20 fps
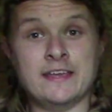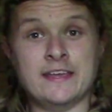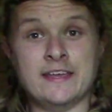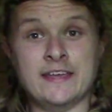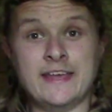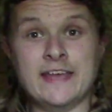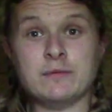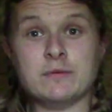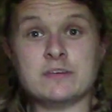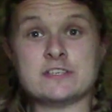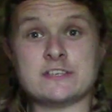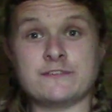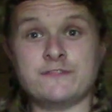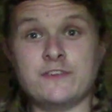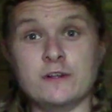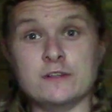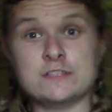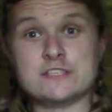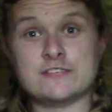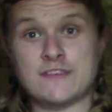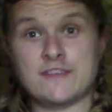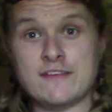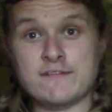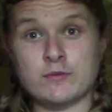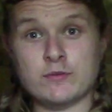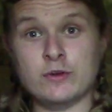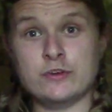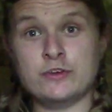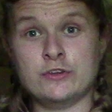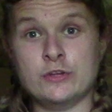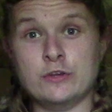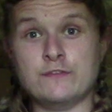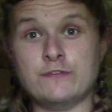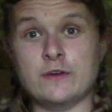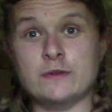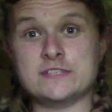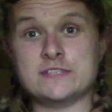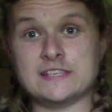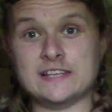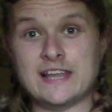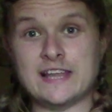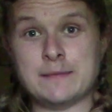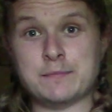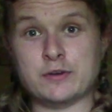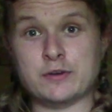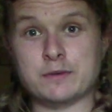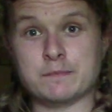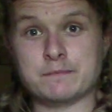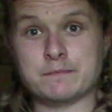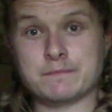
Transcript: It was the fault of everyone who voted Labour.